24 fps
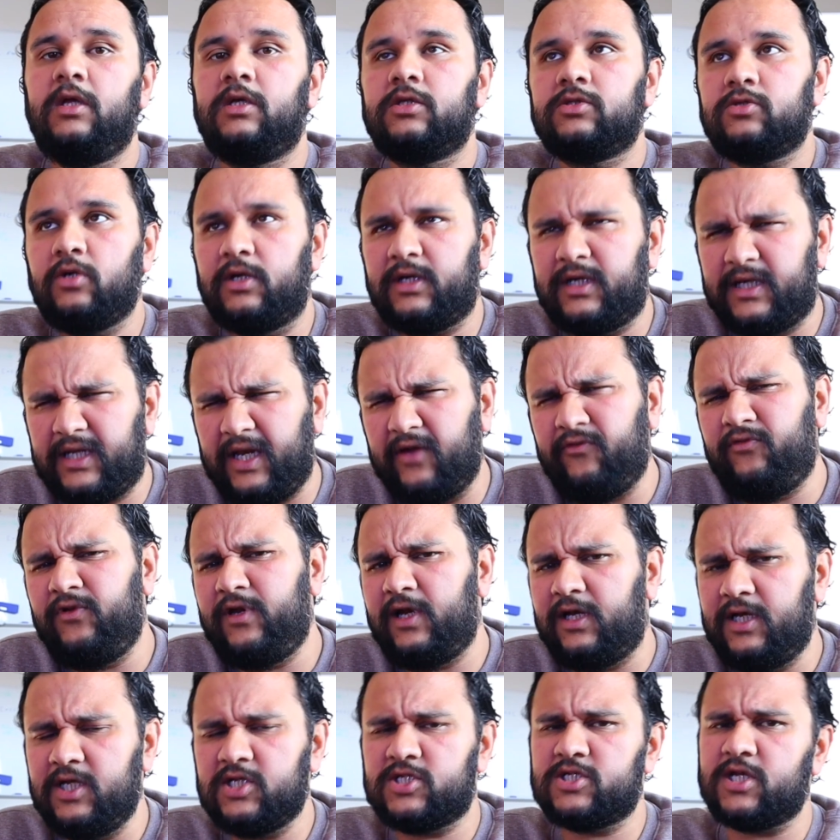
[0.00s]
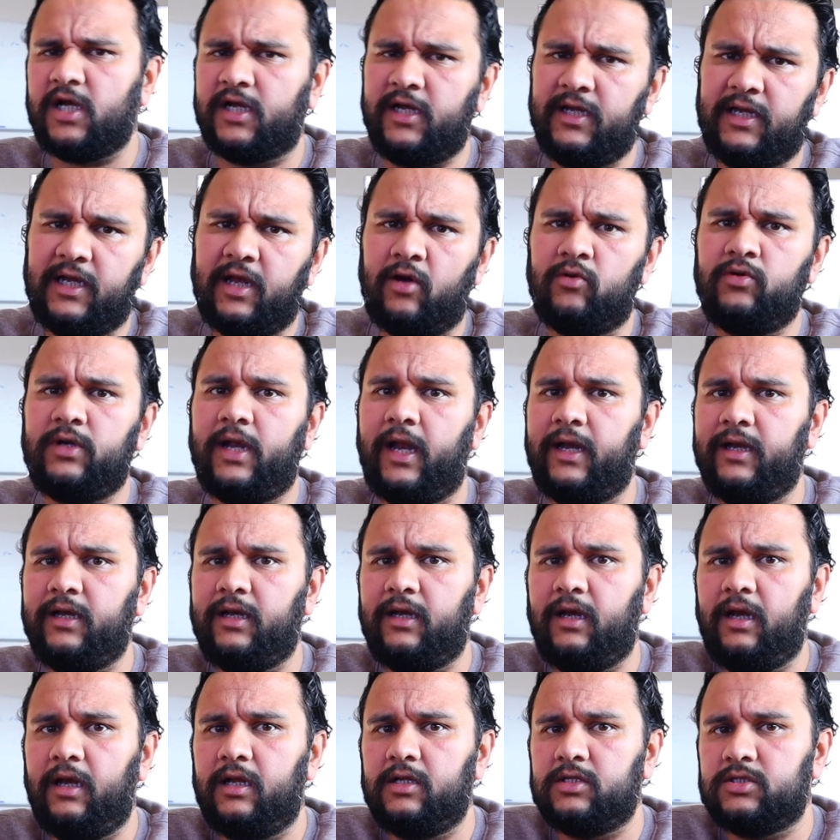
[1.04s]
So definitely shutting down and
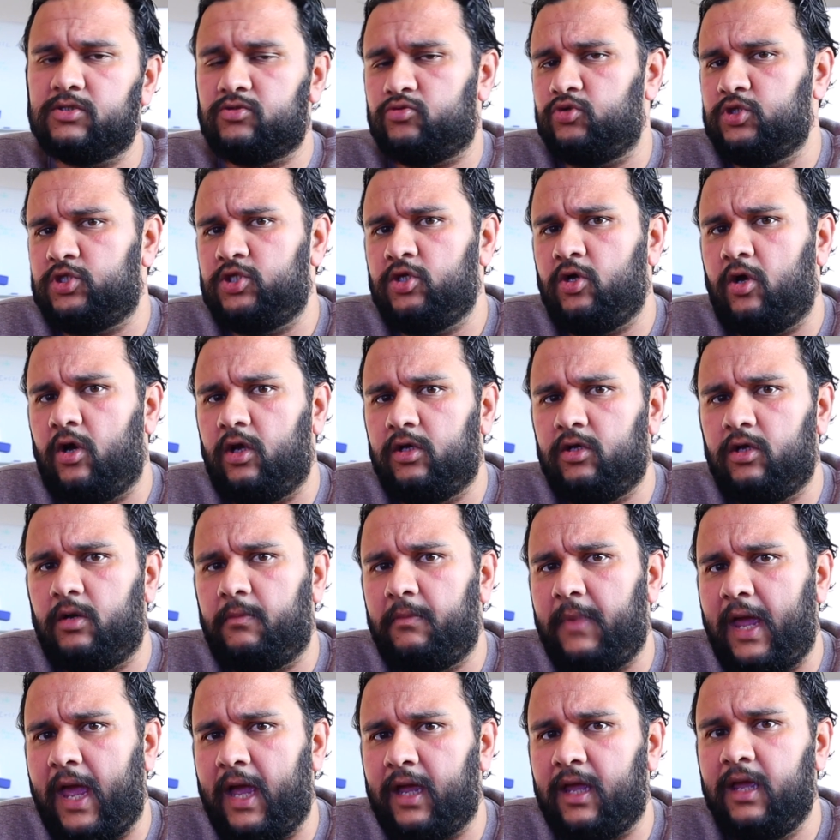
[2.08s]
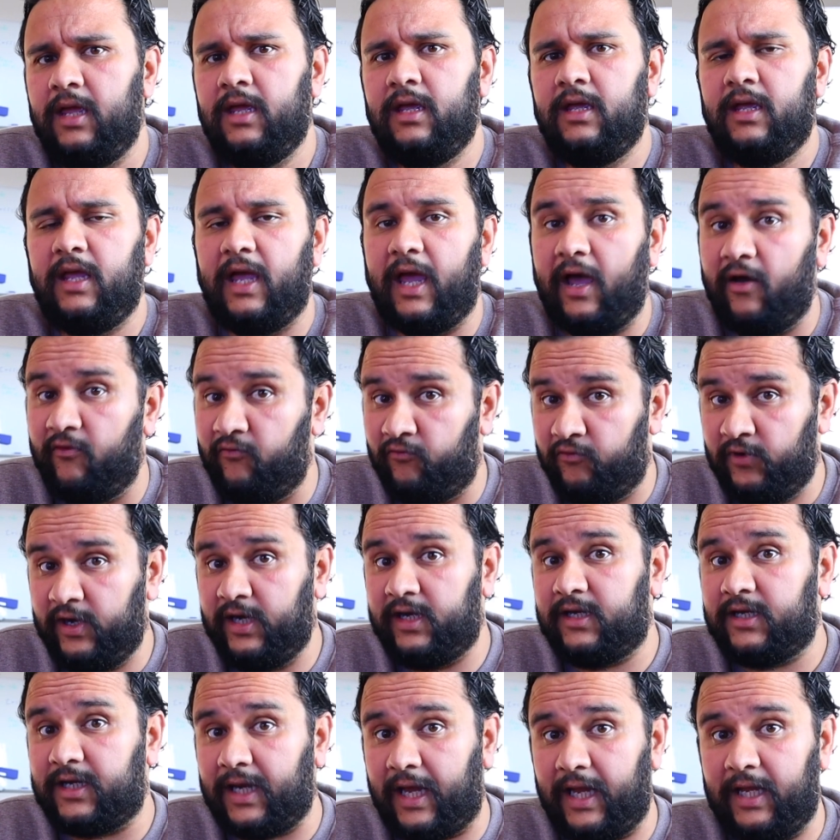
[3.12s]
switching on your Mac every
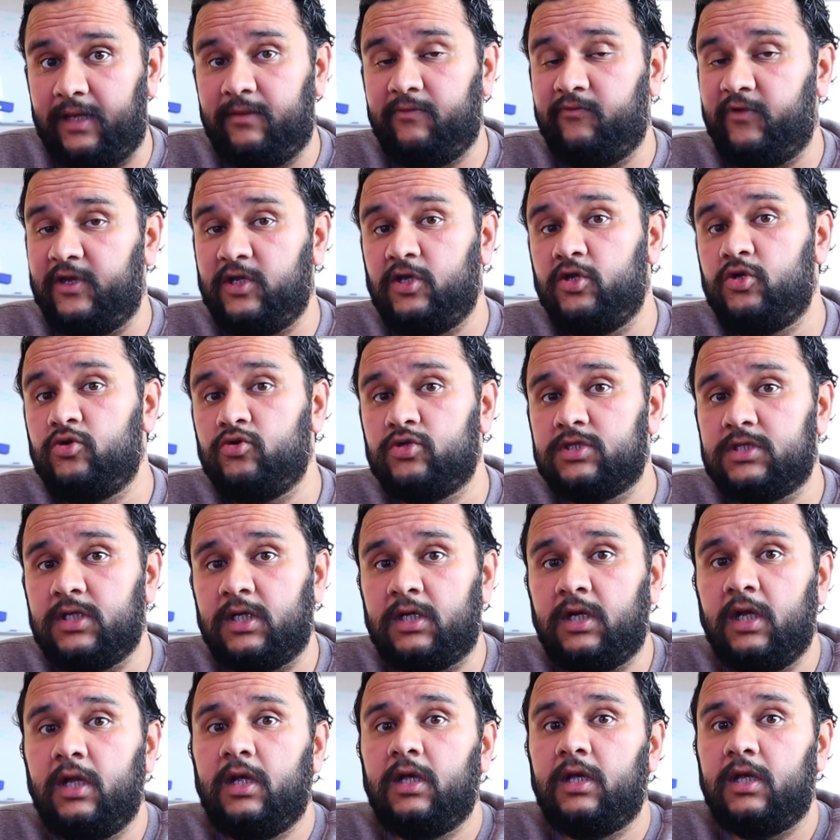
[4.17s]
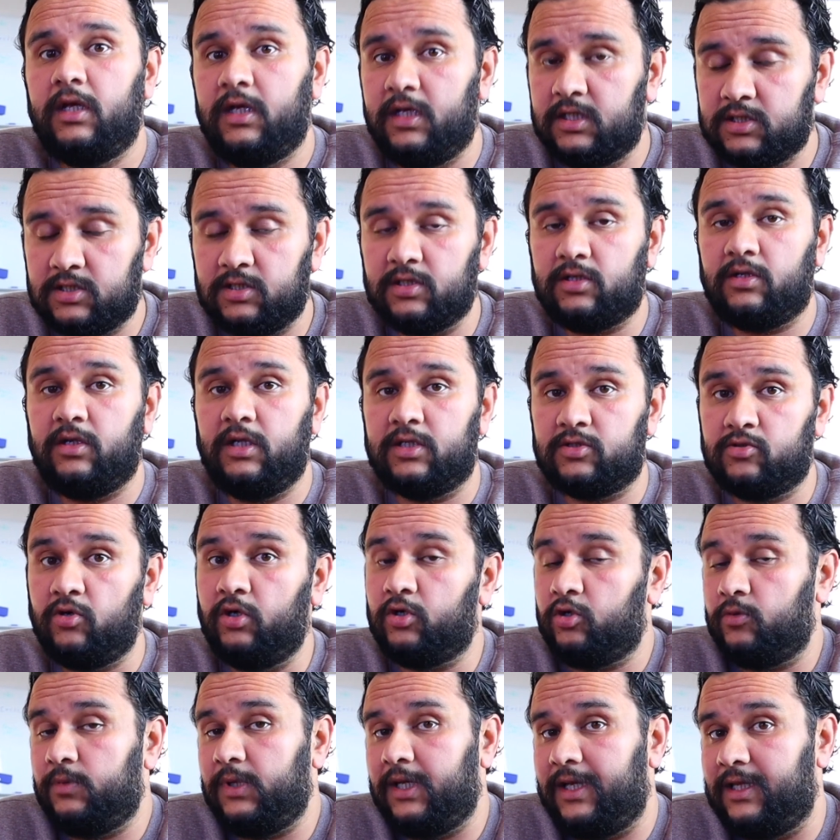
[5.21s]
time when you use it is, is
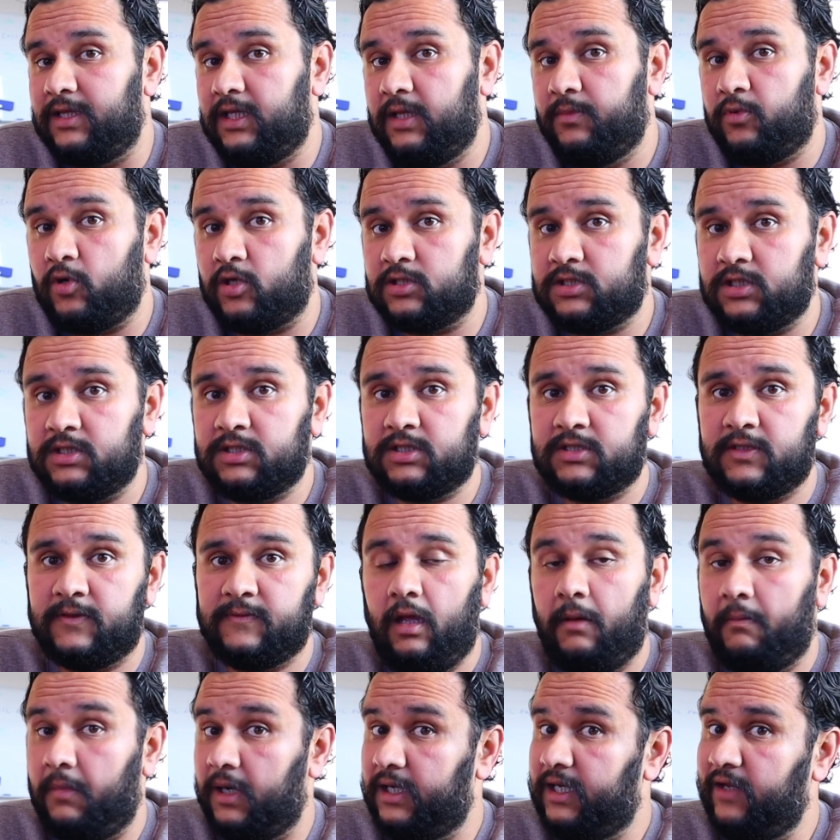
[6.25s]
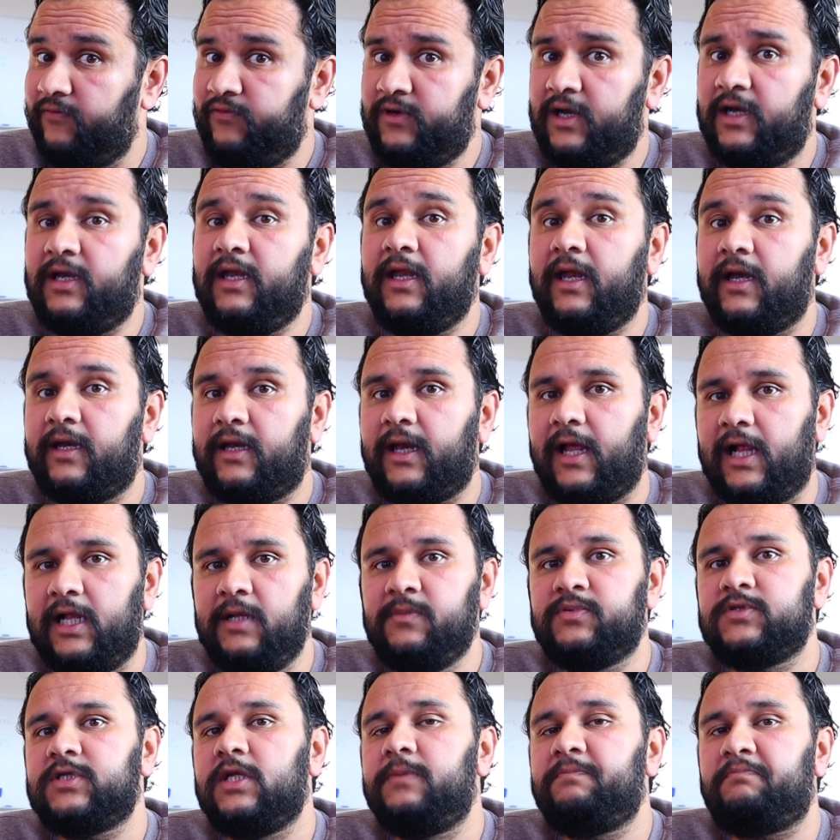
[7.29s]
going to be a lengthy process. But definitely it
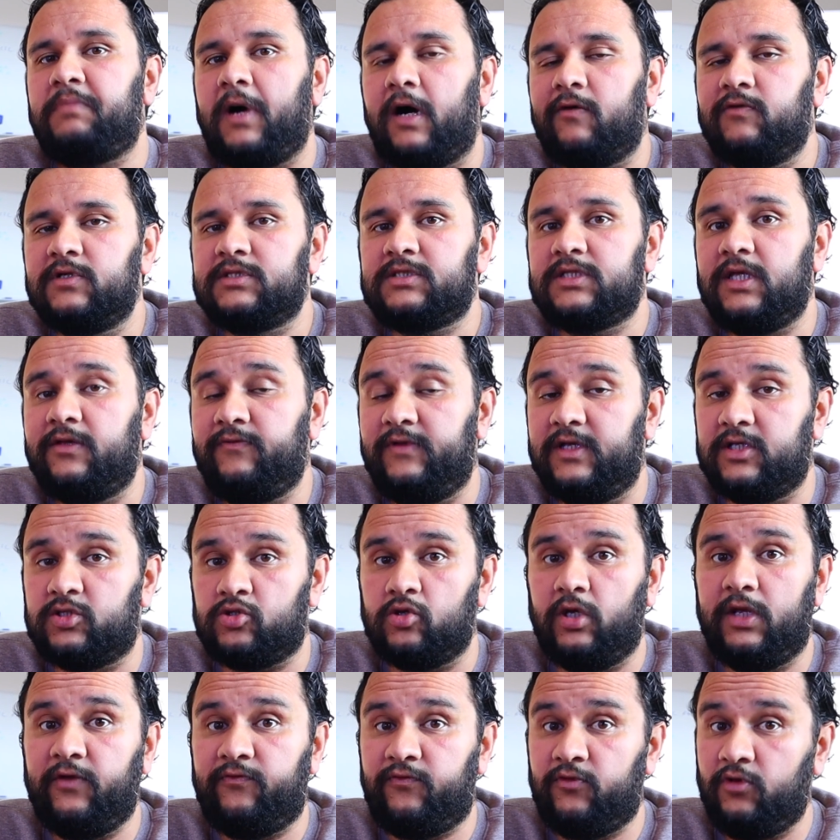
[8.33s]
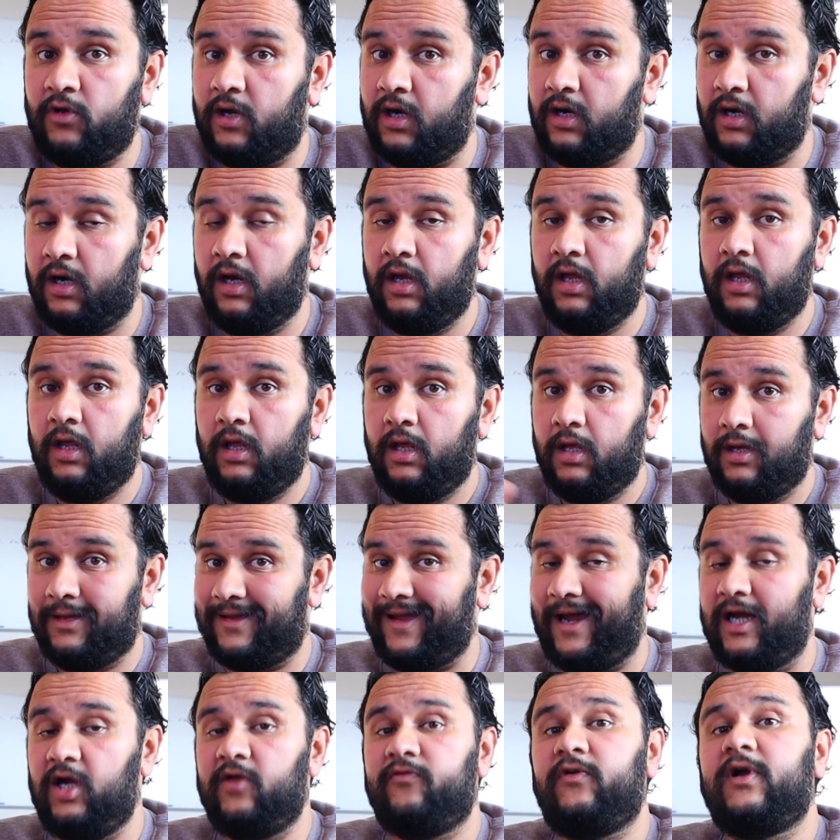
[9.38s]
helps in power saving. So if you are
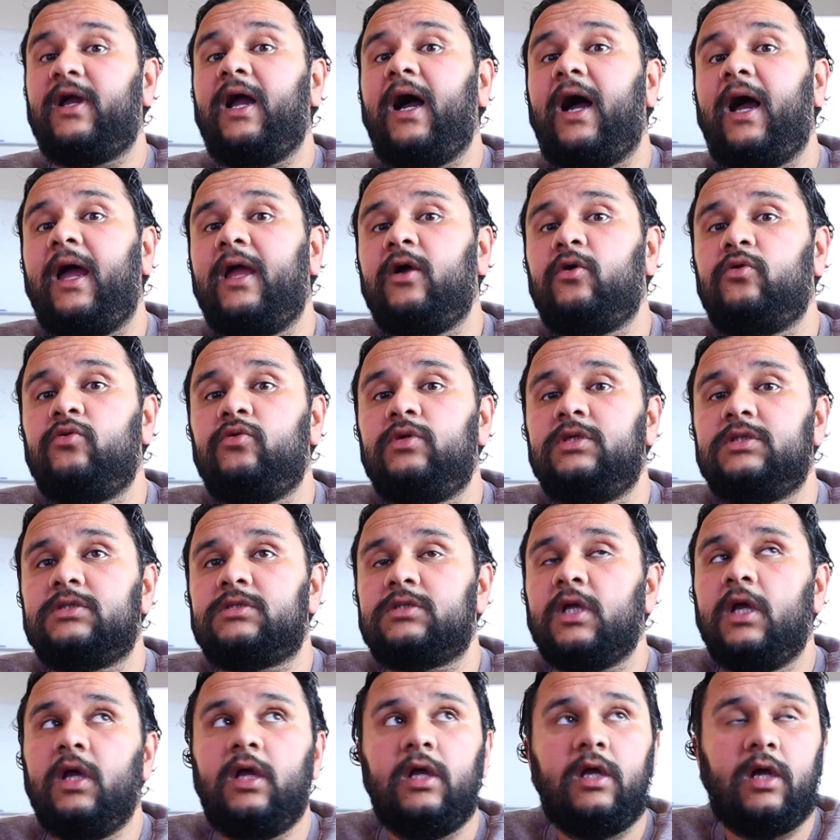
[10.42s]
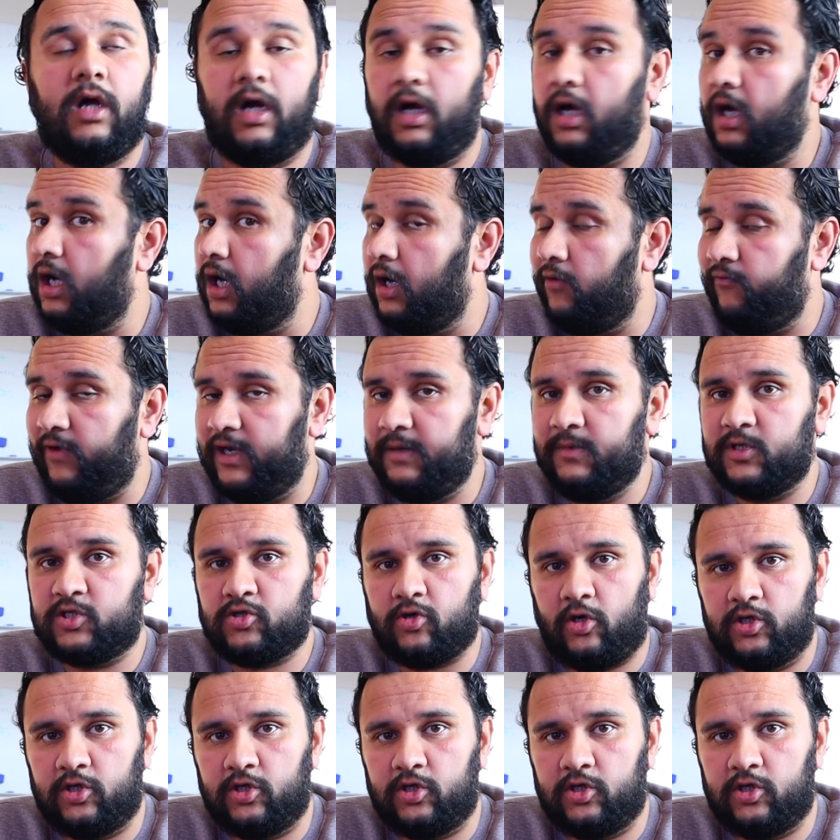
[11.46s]
kind of a guy who is uh, very much